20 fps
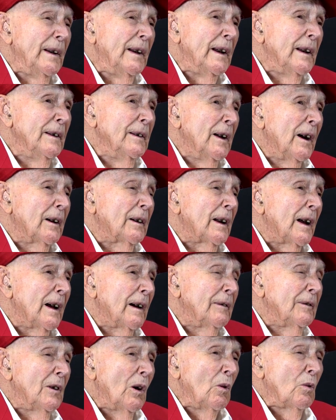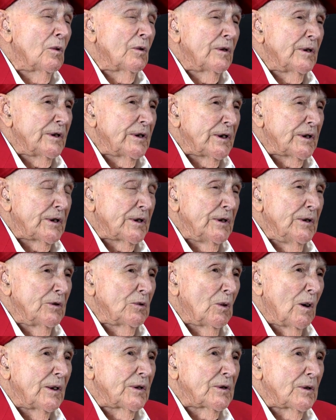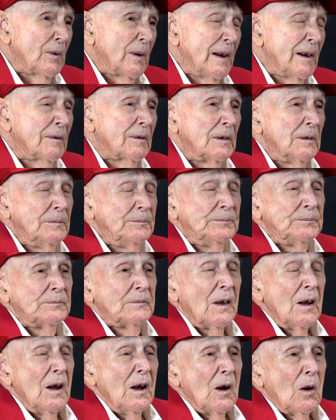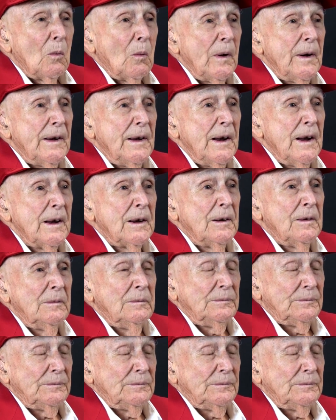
did not have no resistance whatsoever. We didn't,